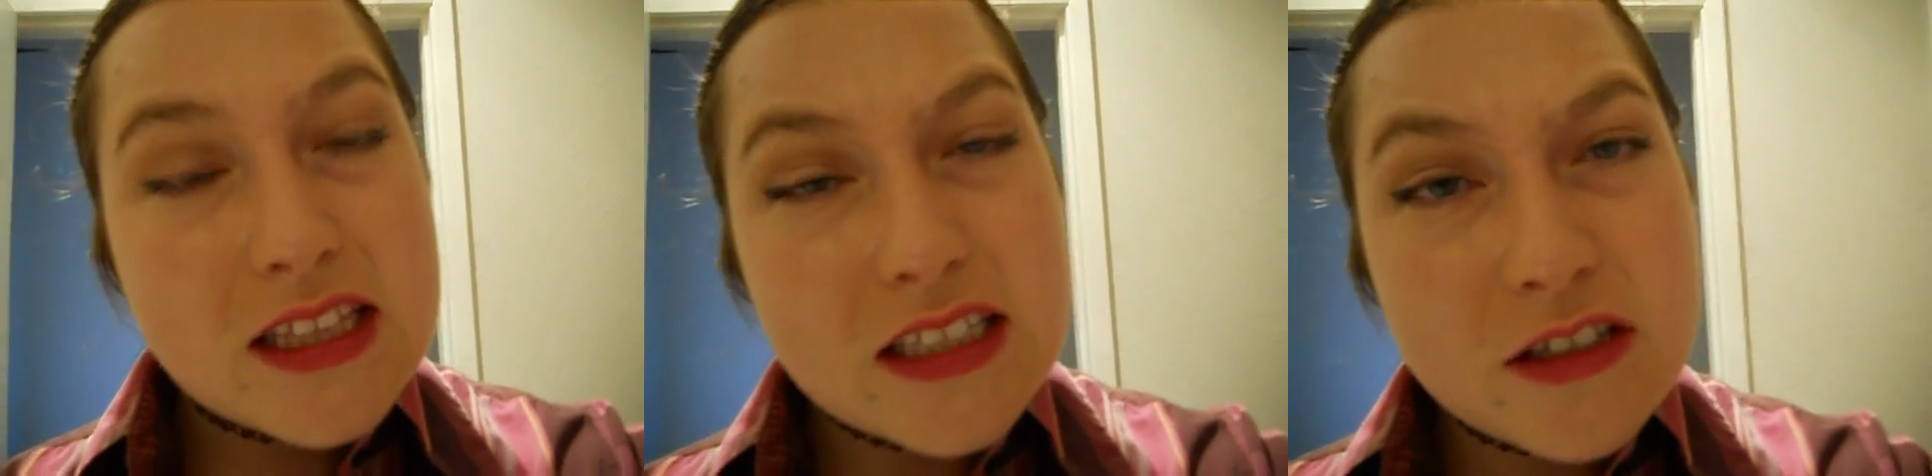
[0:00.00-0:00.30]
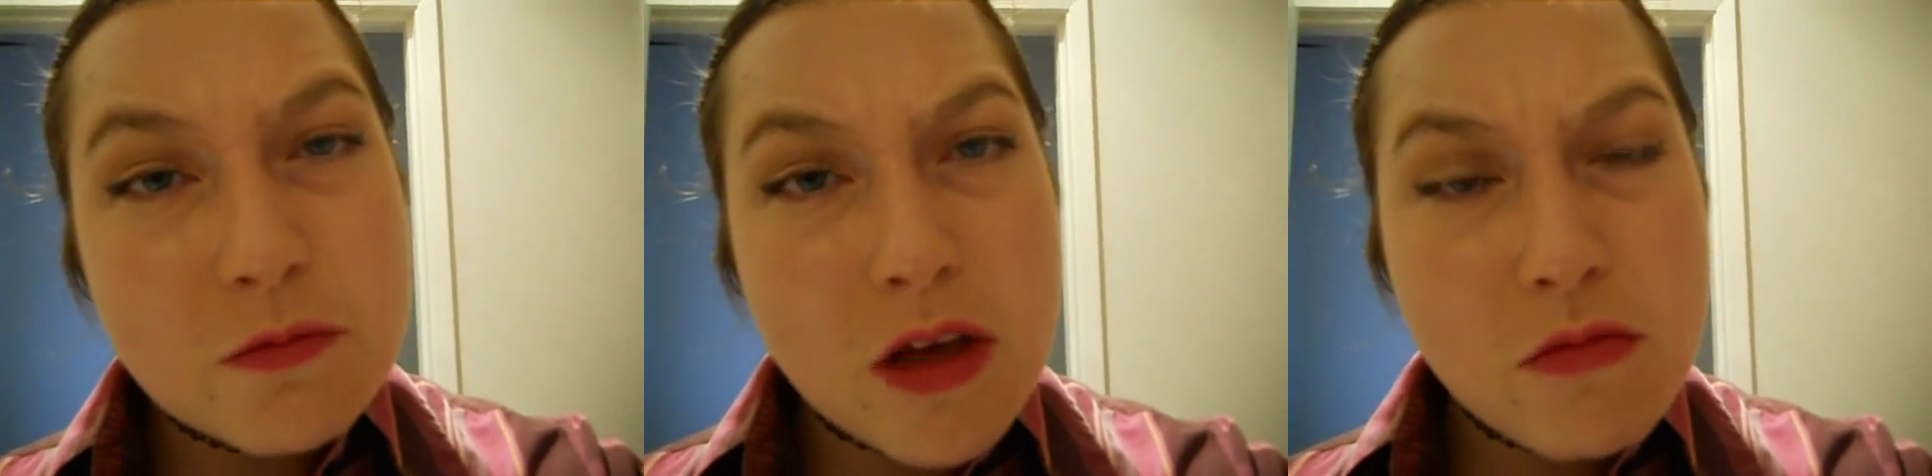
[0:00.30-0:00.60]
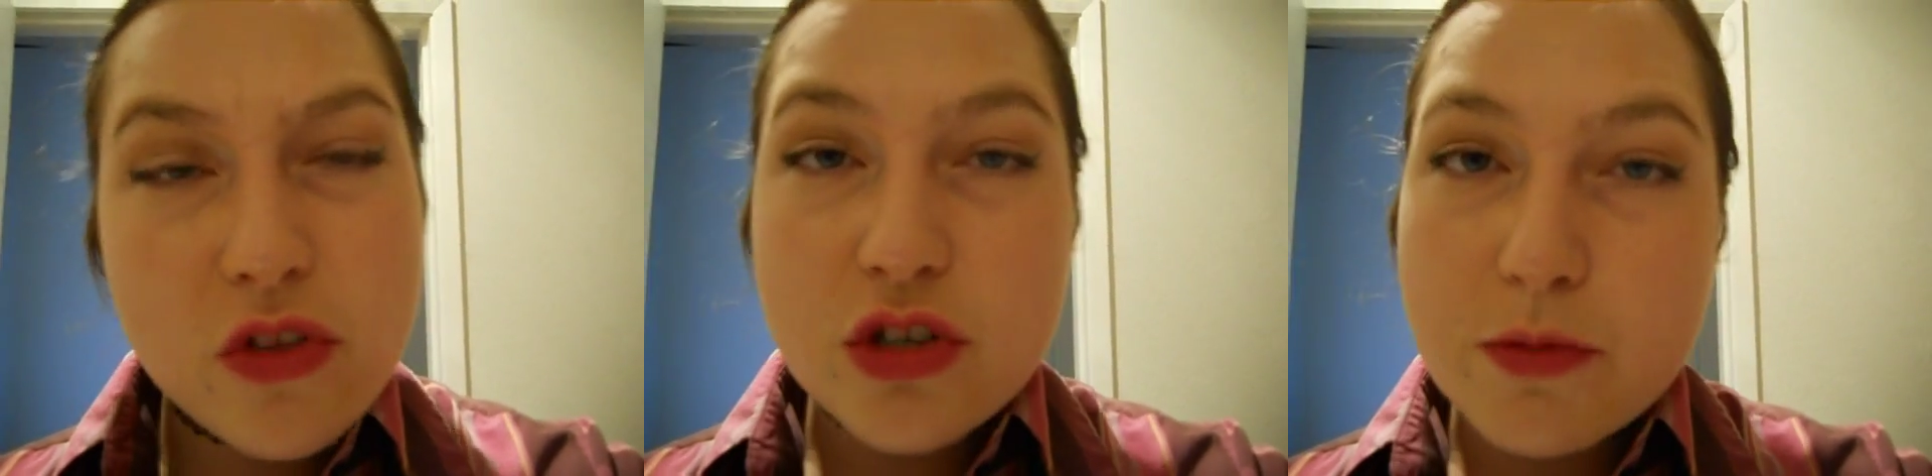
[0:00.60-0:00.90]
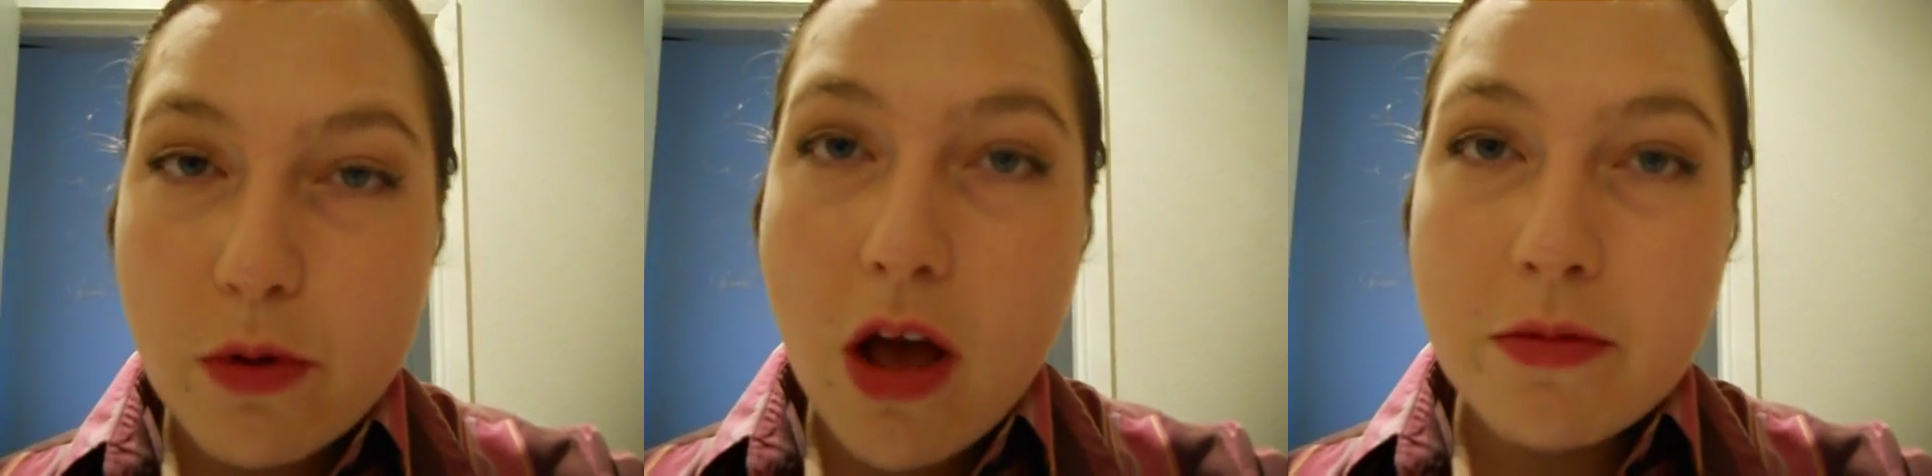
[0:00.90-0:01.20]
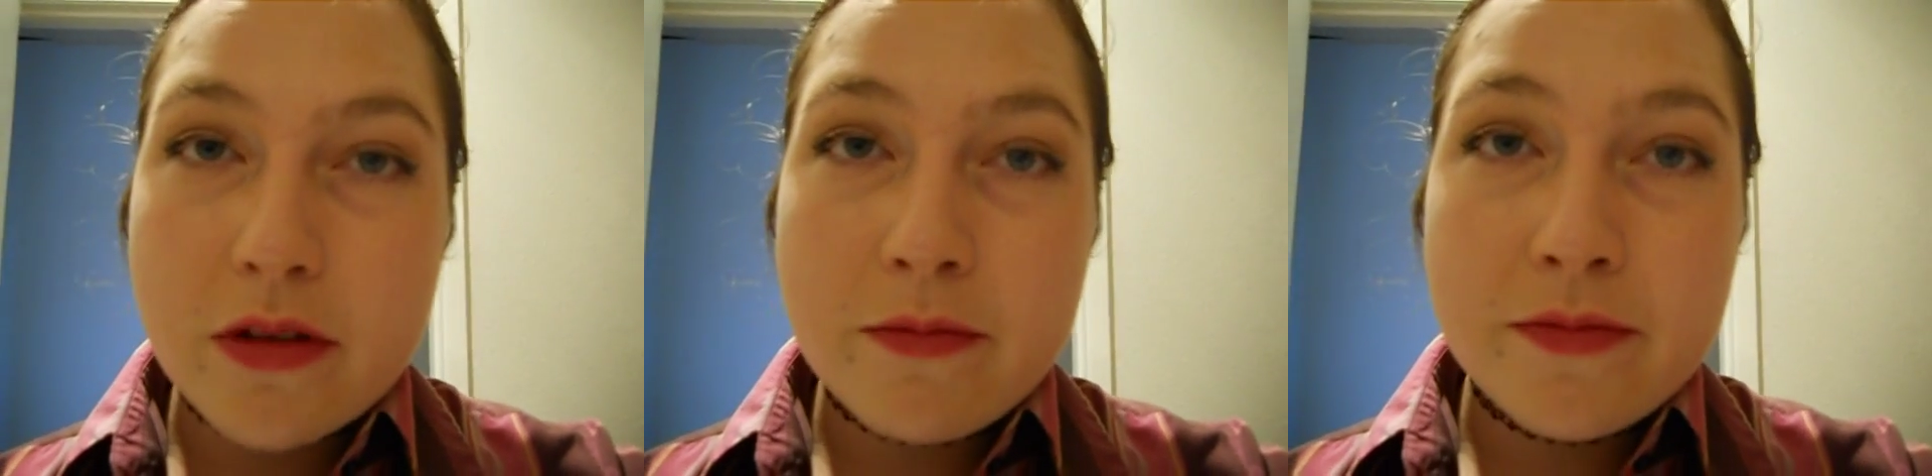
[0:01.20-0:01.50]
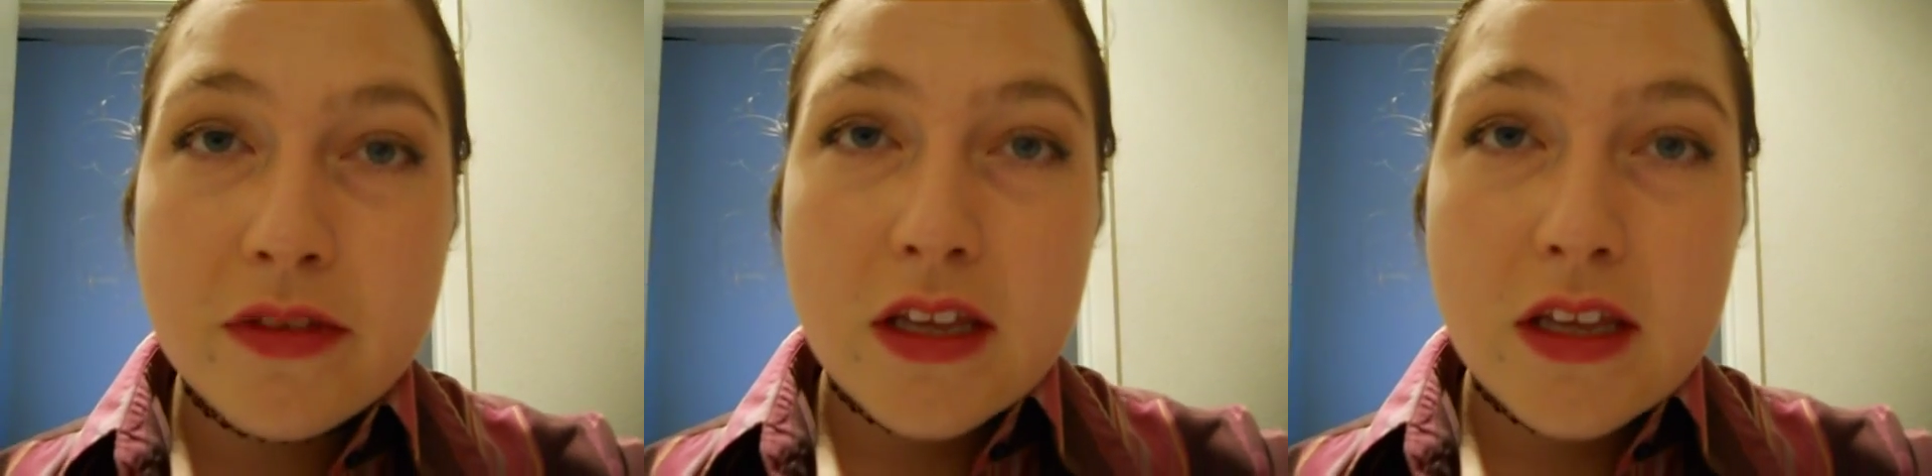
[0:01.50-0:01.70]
This is my mother's problem.